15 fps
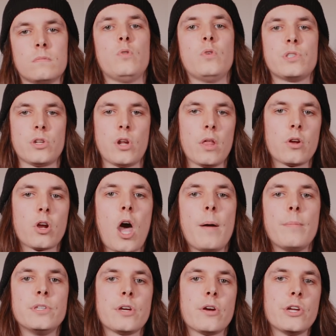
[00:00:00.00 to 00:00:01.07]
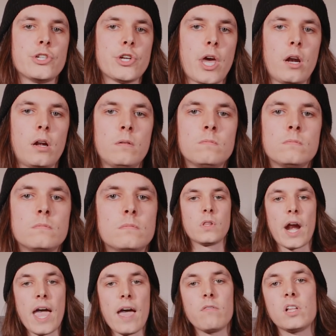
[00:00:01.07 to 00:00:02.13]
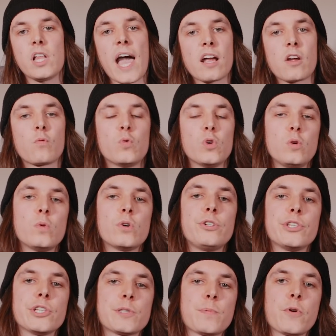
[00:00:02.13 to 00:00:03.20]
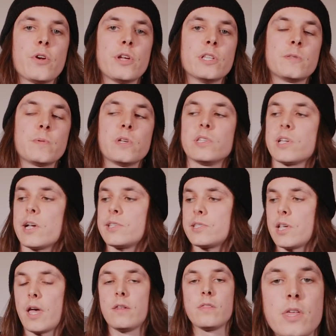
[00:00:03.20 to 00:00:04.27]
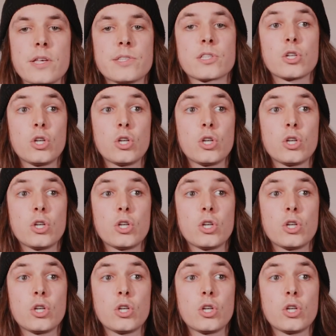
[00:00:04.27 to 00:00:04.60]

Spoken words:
who's another commentary channel, that I have a lack of real-world experience because I said this